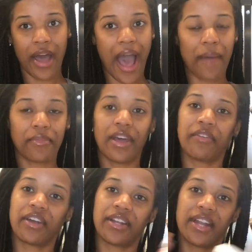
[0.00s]
I'm
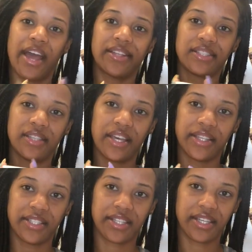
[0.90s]
never gonna not take
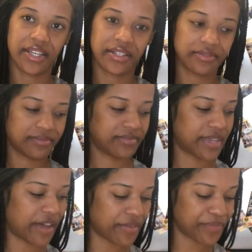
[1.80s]
these again,
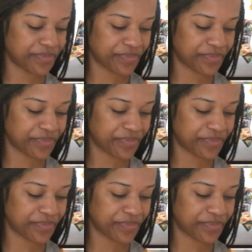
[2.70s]
ever.